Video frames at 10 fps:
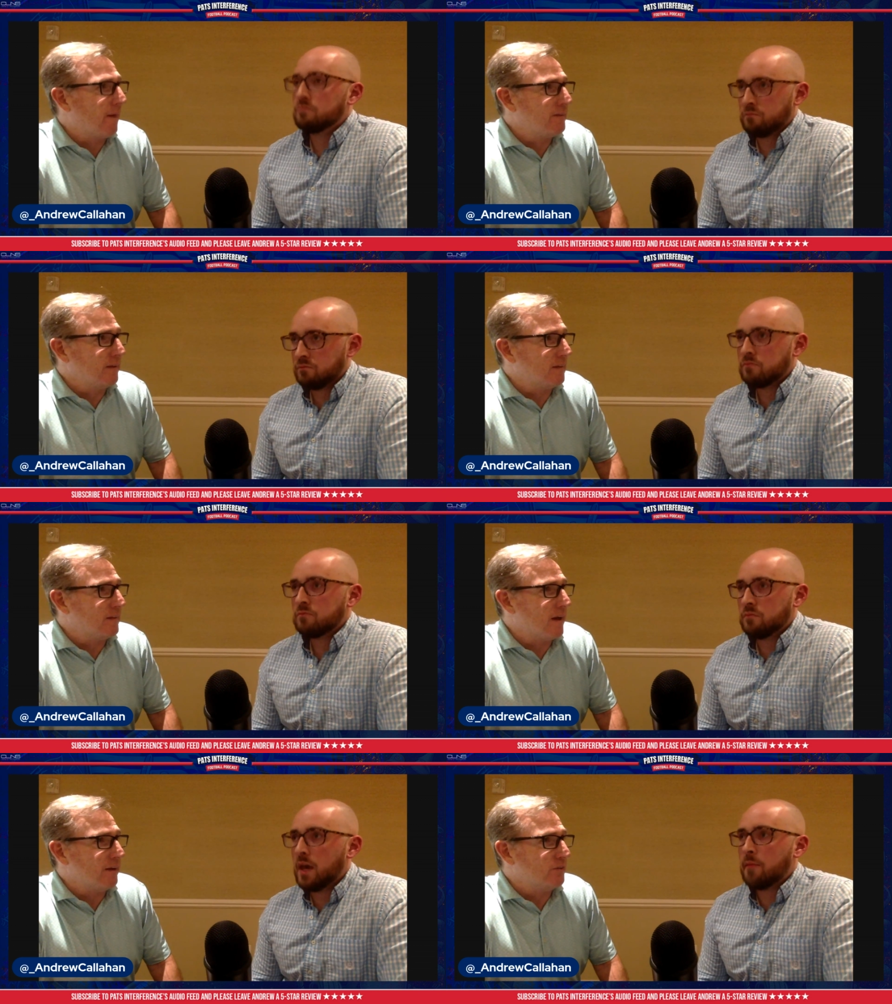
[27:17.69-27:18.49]
Speaker 1: I think
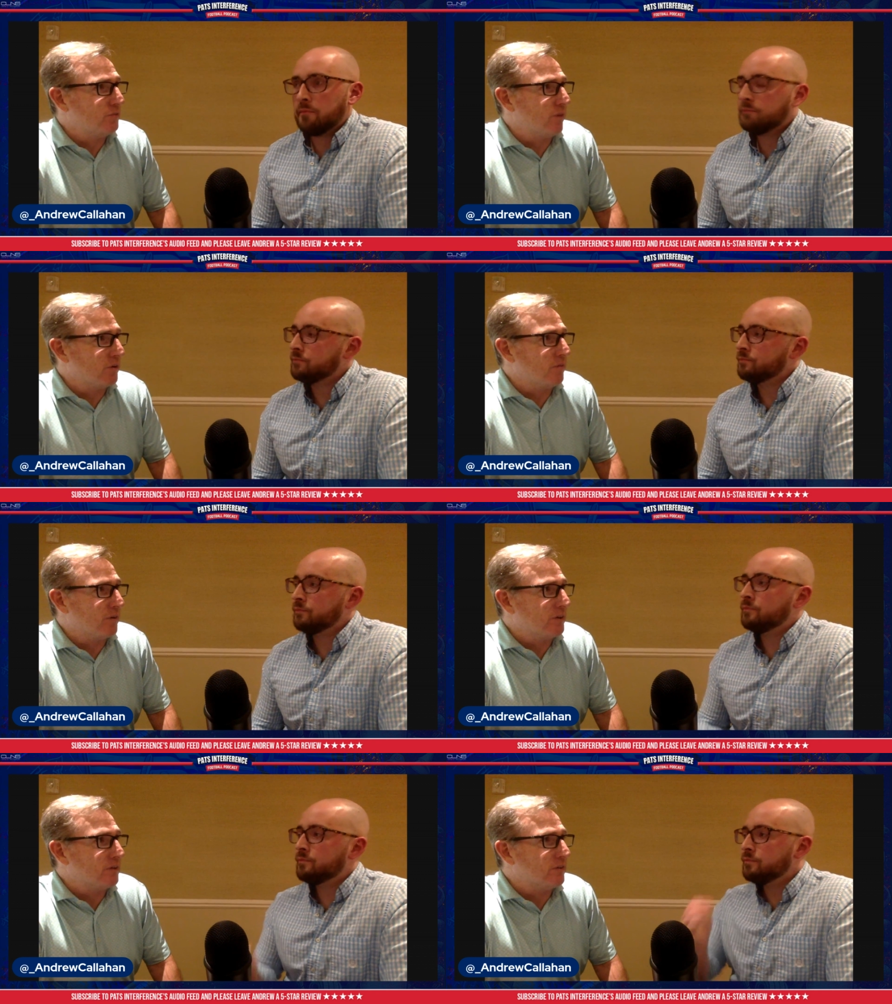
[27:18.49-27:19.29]
that, that yeah. is very
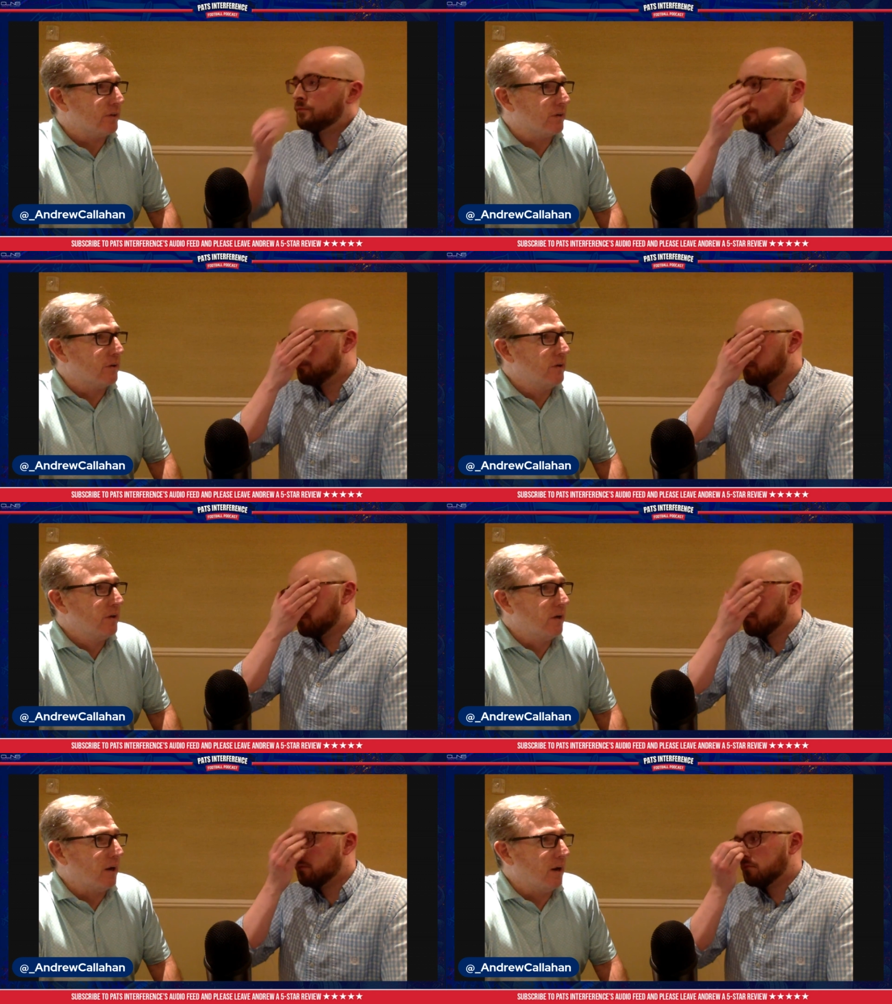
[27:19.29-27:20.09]
very clear,
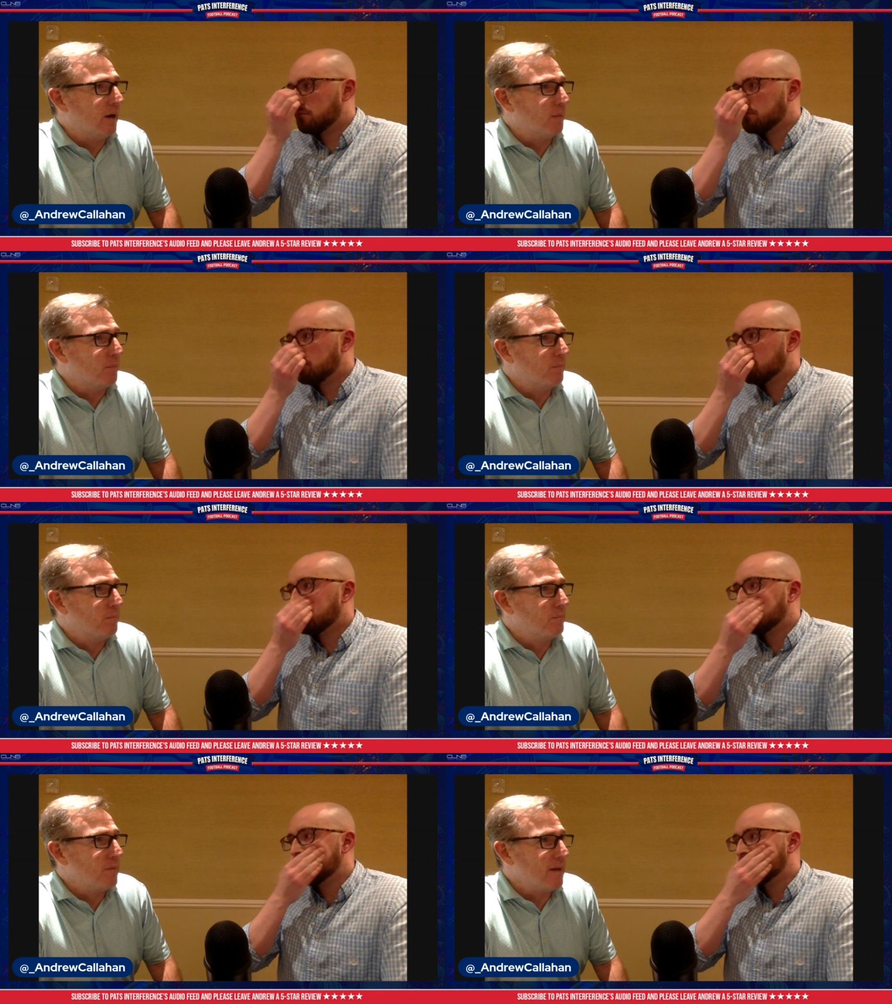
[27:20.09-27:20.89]
um,
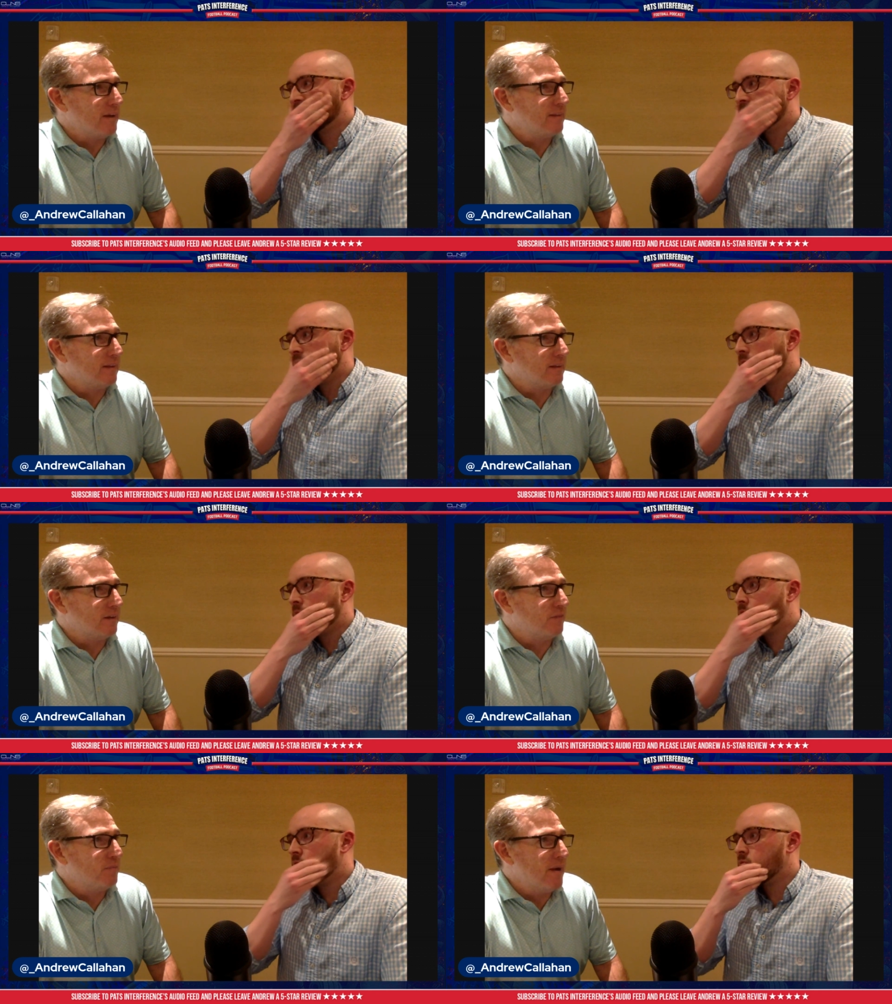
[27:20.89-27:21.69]
and I think that
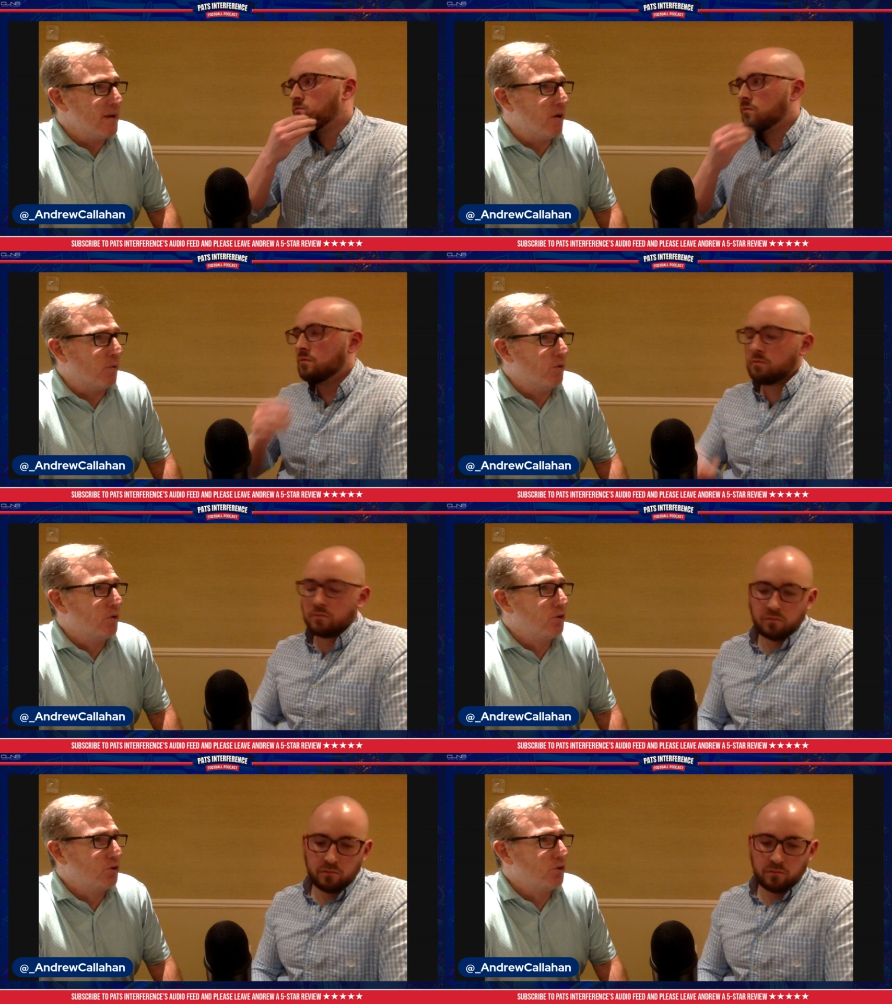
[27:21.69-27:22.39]
if Mayo